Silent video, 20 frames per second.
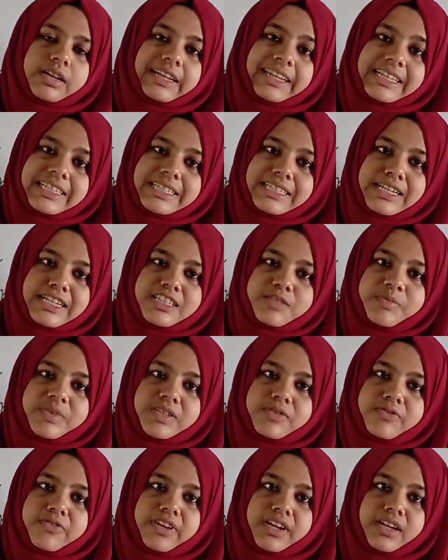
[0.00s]
distance
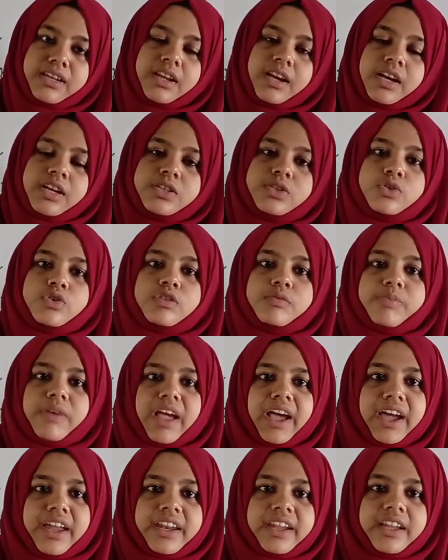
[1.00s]
between two
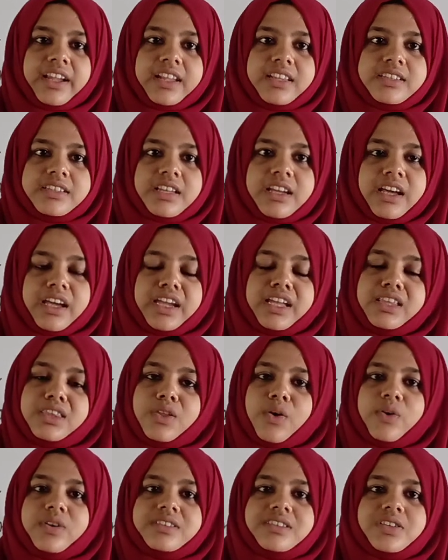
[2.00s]
planets, in
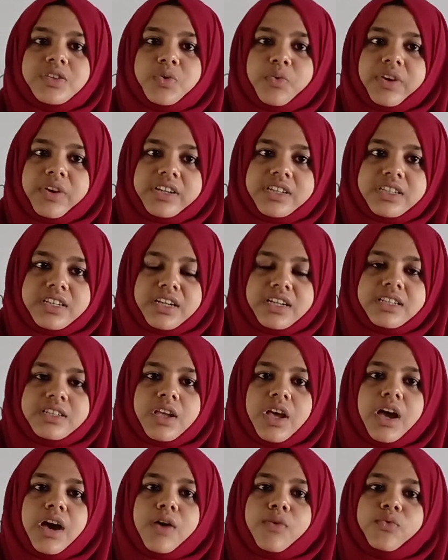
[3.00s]
those situations
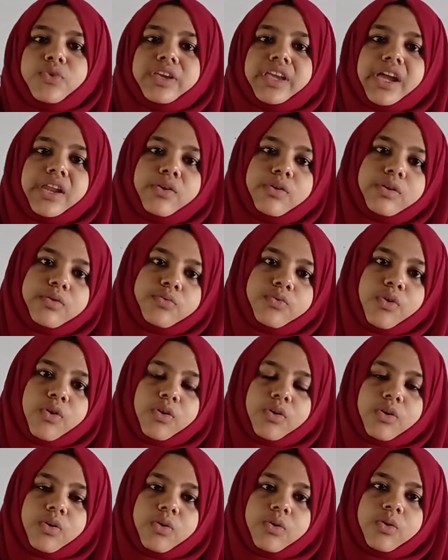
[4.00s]
we cannot
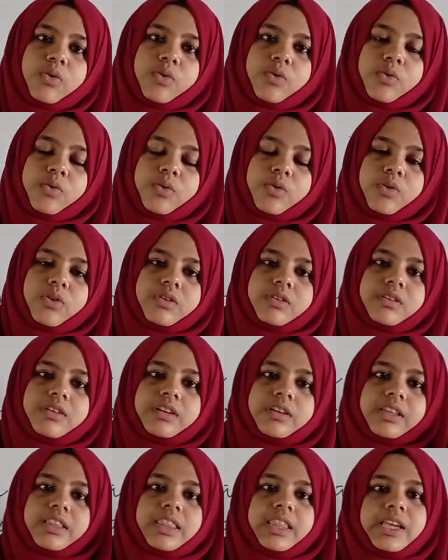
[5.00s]

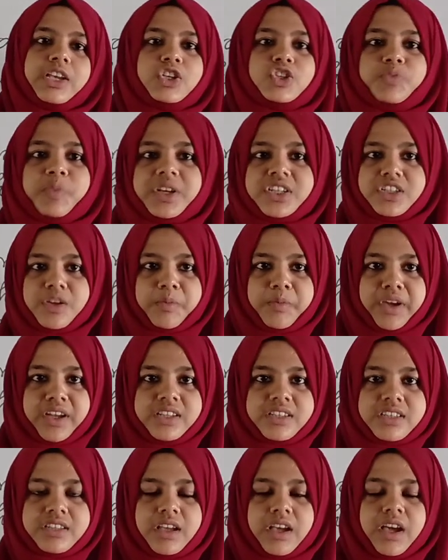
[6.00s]
follow these
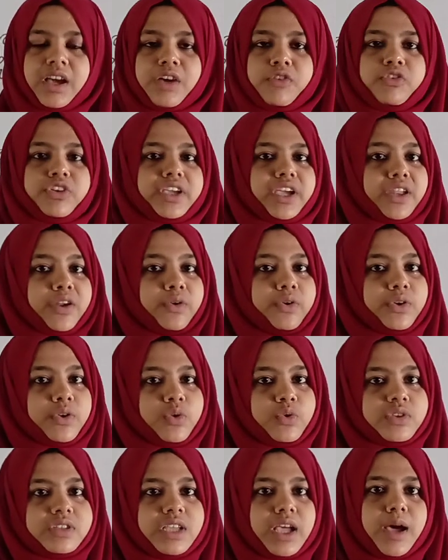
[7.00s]
measurements. We cannot
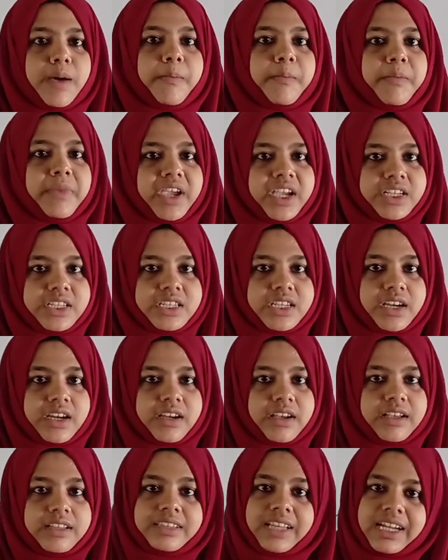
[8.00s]
use
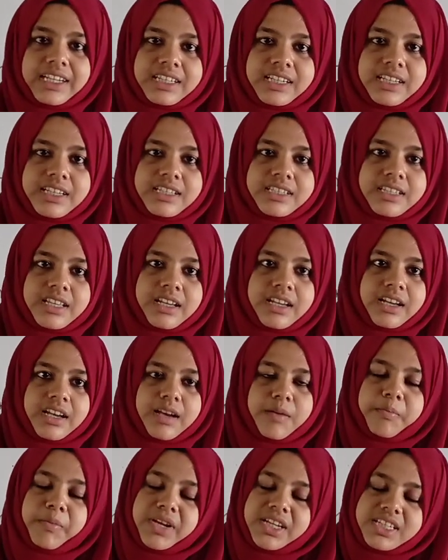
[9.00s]
meter, that is,
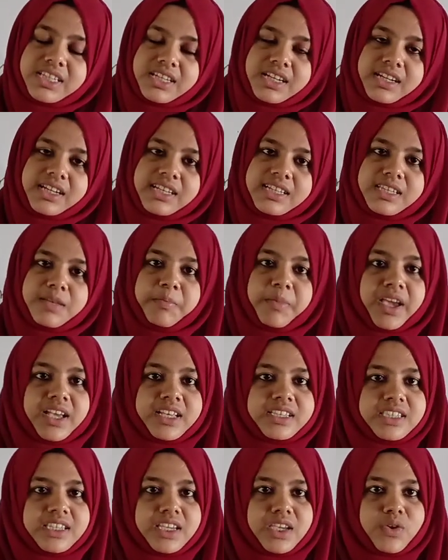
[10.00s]
meter is the
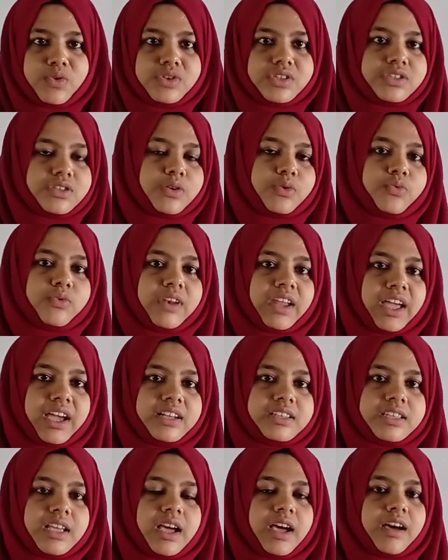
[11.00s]
basic unit of
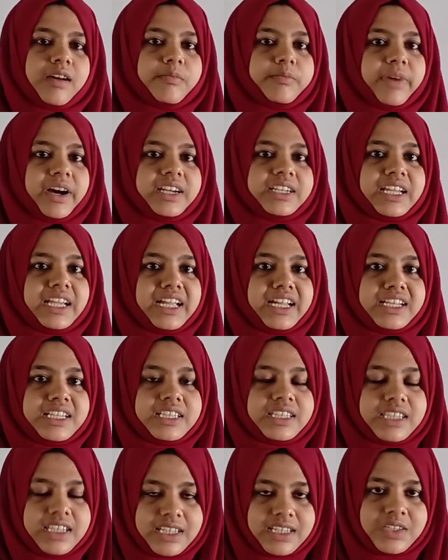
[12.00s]
length, but
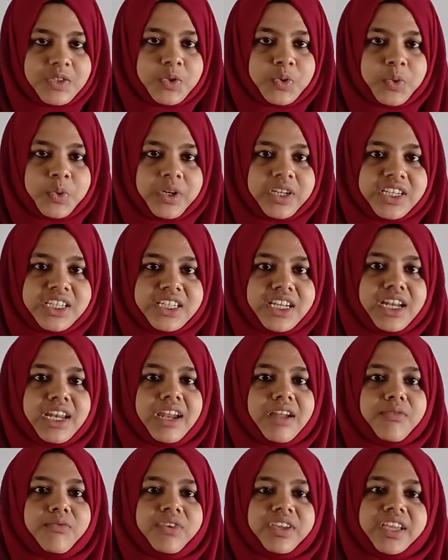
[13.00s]
in this
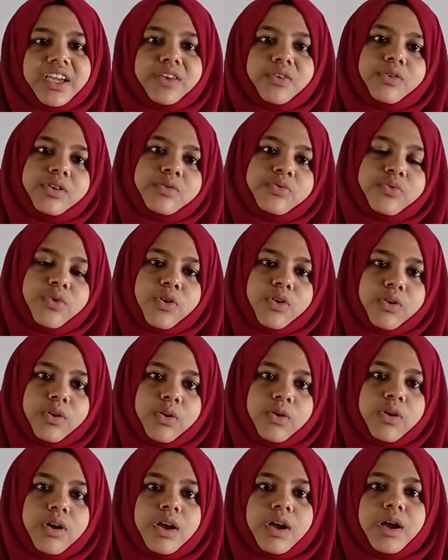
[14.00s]
situation we cannot
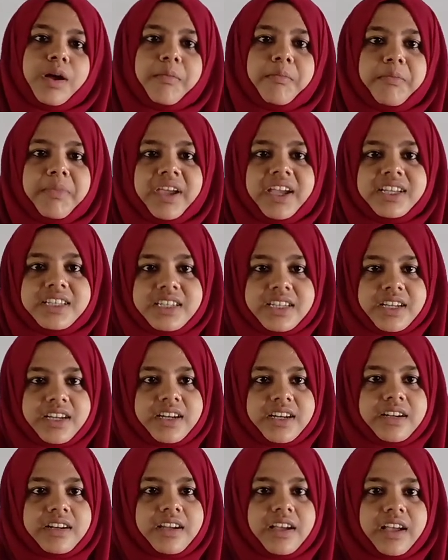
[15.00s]
follow
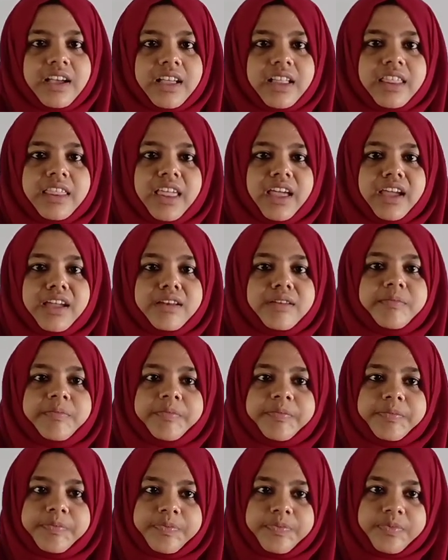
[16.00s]
meter.
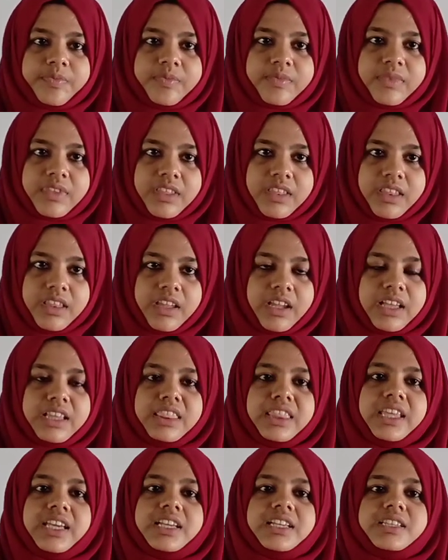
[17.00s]
Then
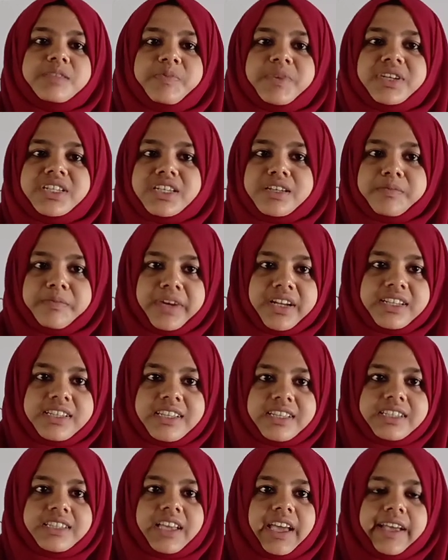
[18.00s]
these measurements
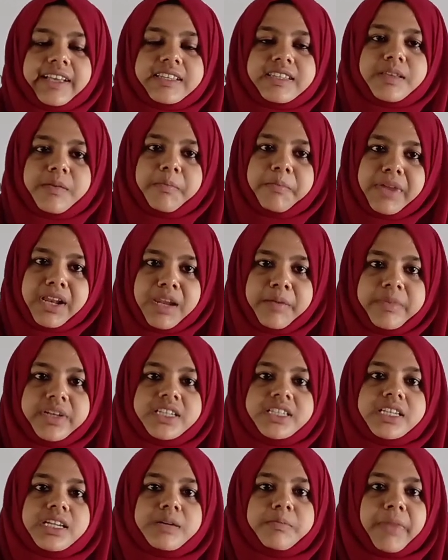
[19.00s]
such as
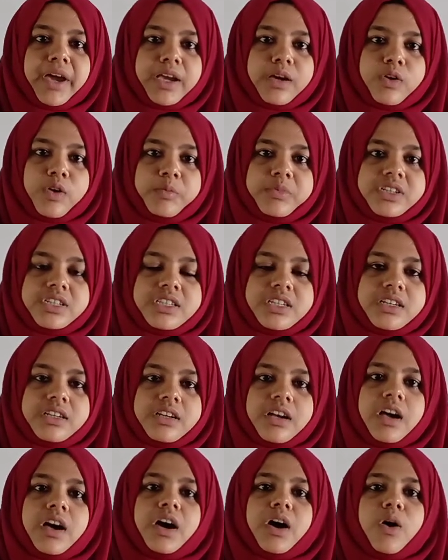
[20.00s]
millimeter, micrometer,
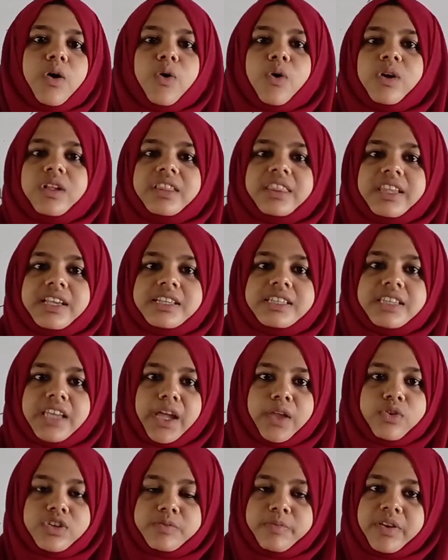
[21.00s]
all these
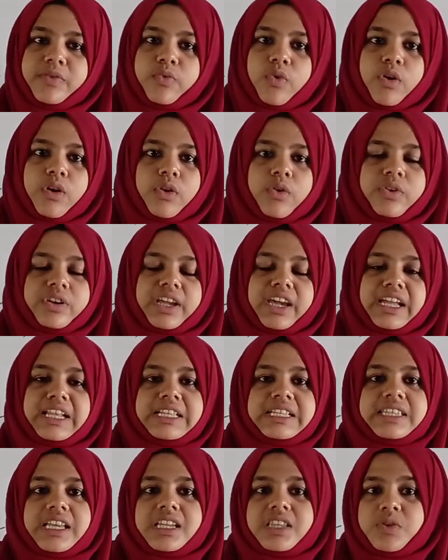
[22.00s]
cannot be followed in
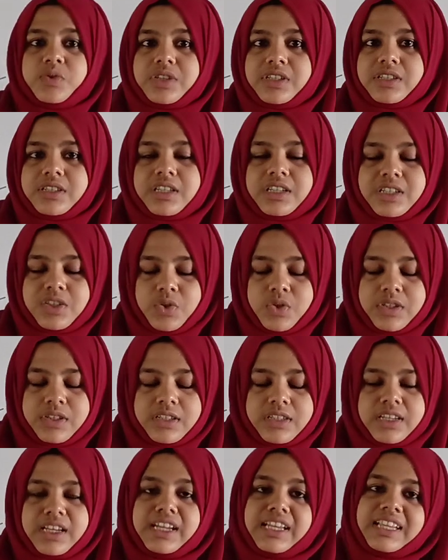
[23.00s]

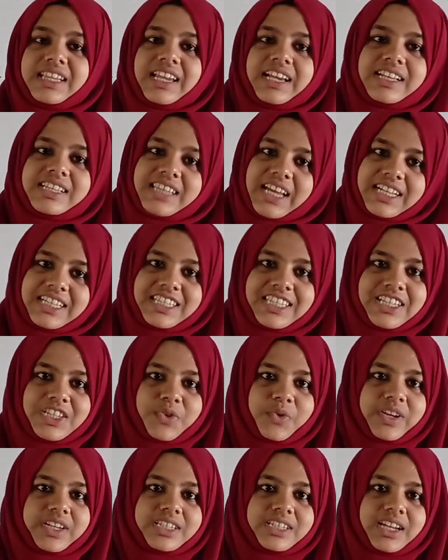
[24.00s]
such
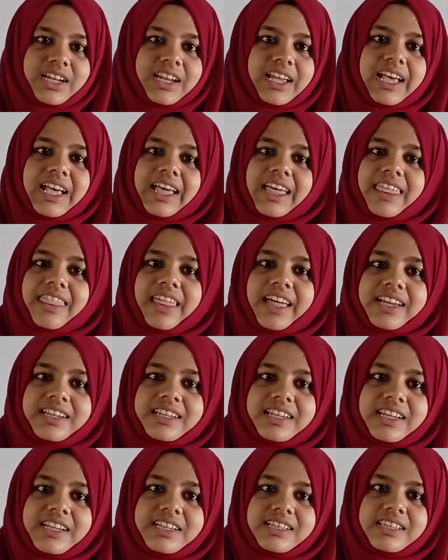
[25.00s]
situation,
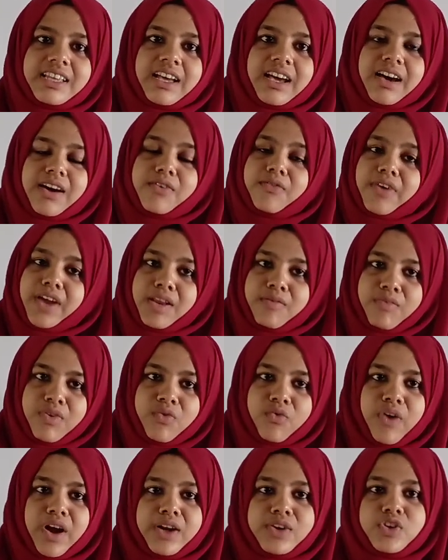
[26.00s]
that is when we
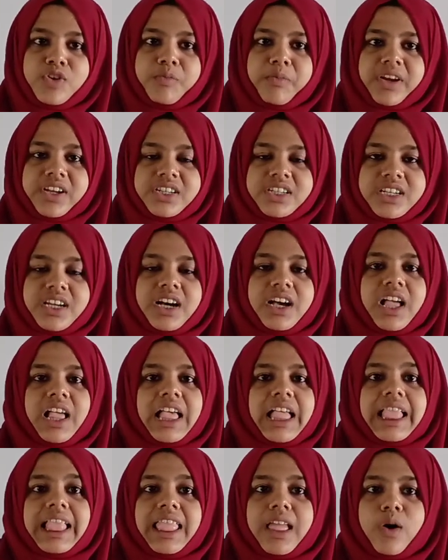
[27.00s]
want to
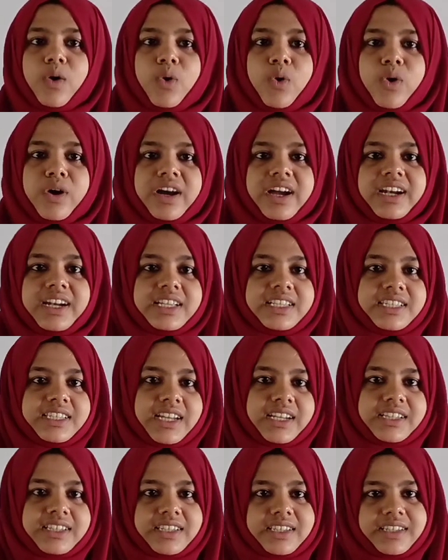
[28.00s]
measure longer
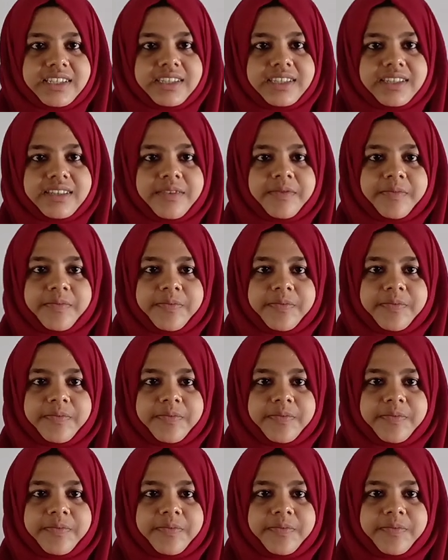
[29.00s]
distances.